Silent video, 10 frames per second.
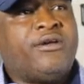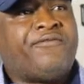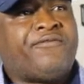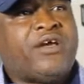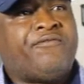
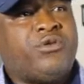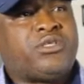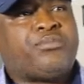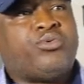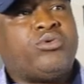5
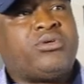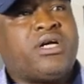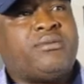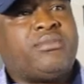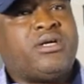weeks
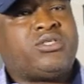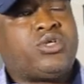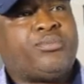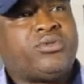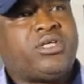program
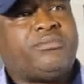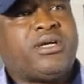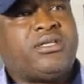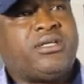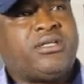supported
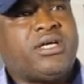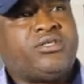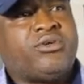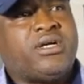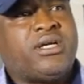by the
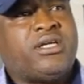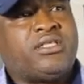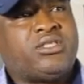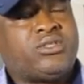Nigerian Energy